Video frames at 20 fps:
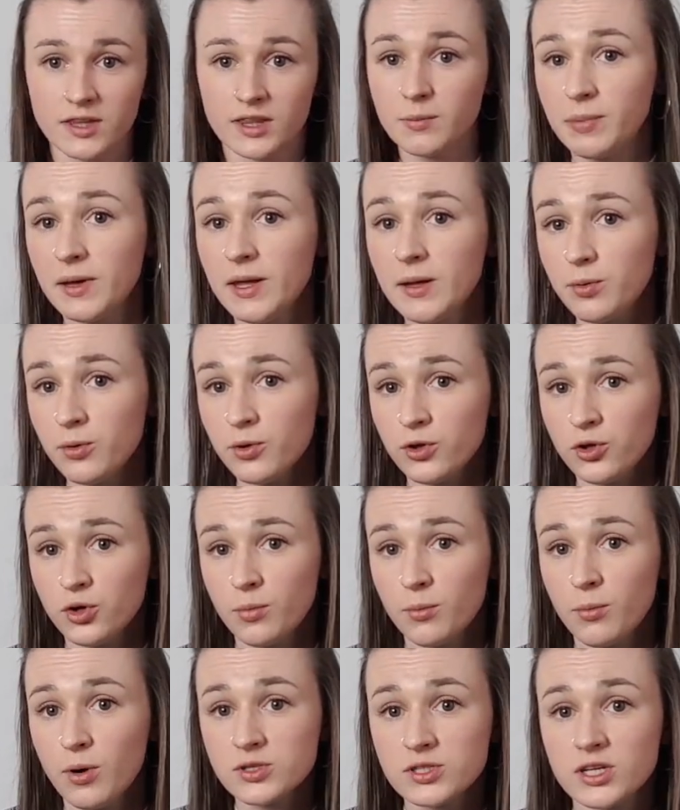The people that you're
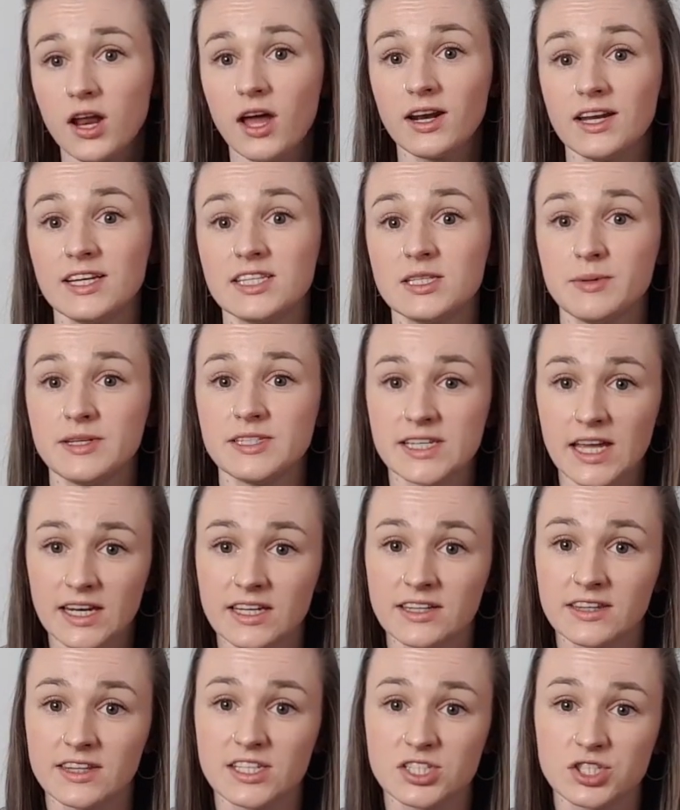most likely to be
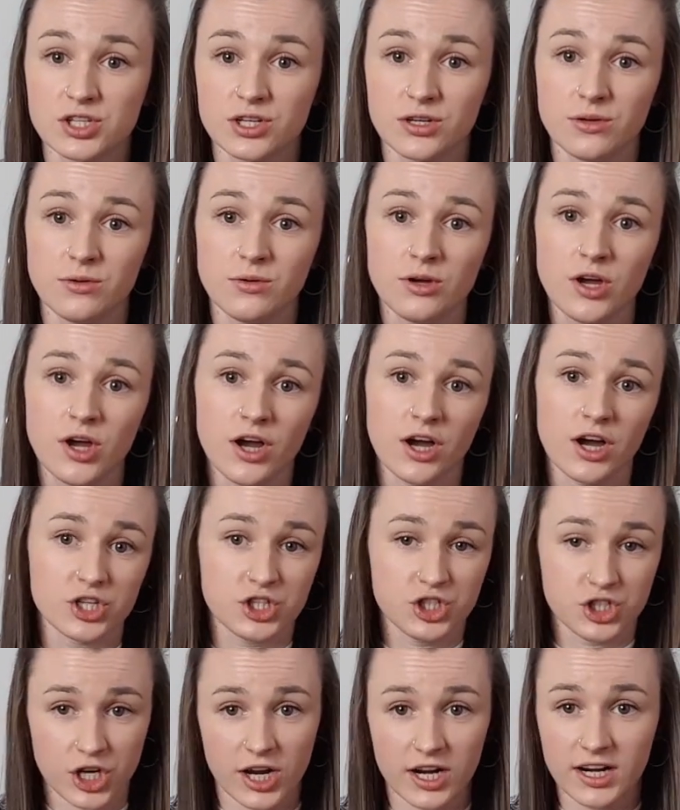sending this to are
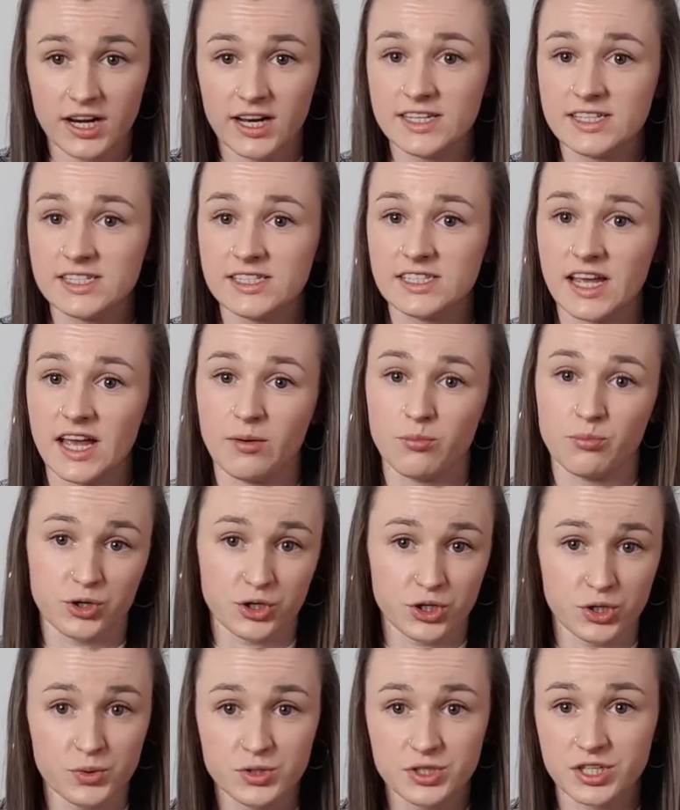journalists and
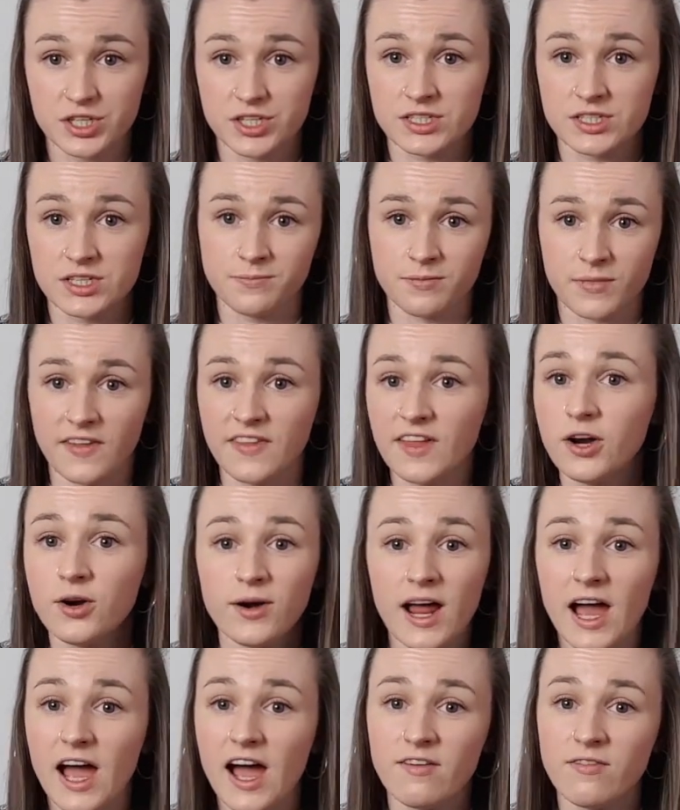producers, and they
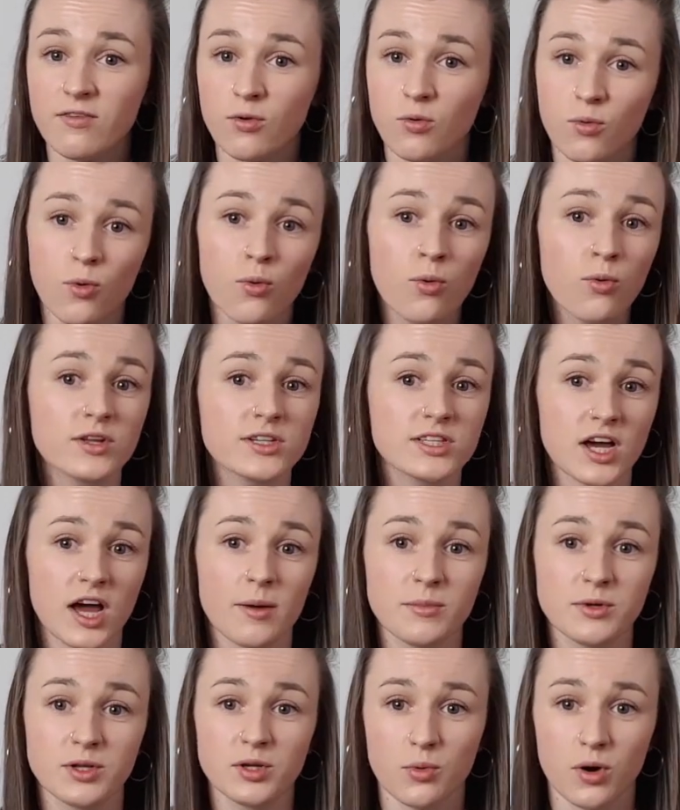don't have all the
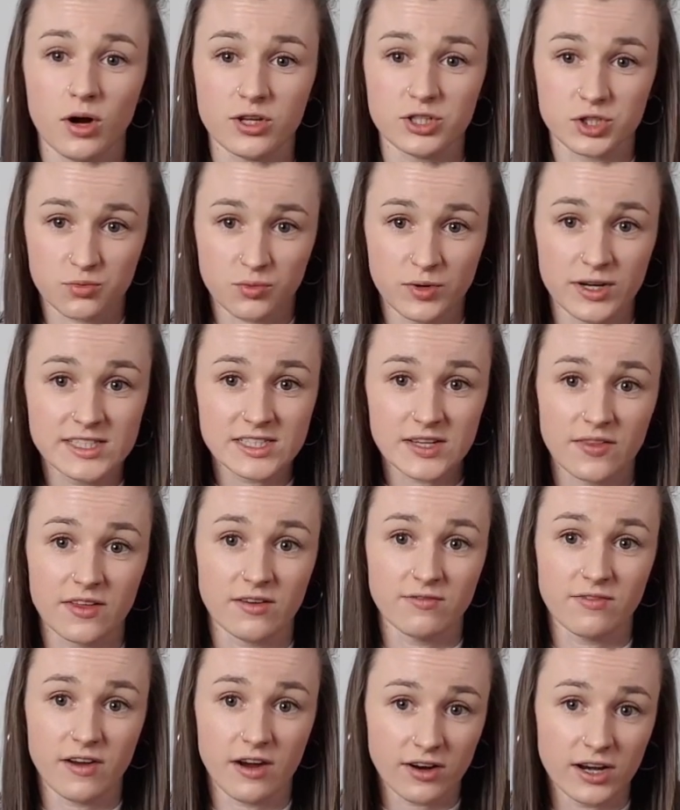time in the world to read
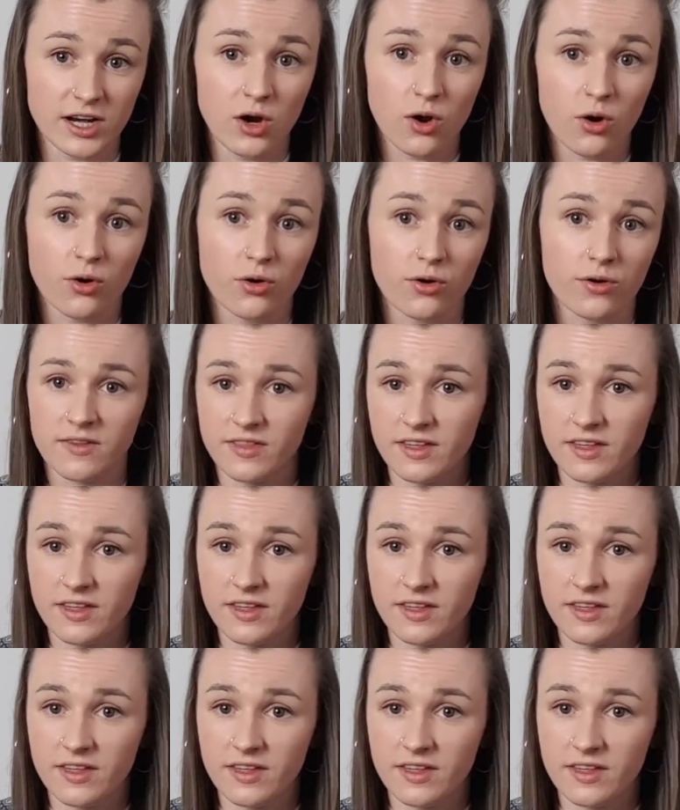something very long.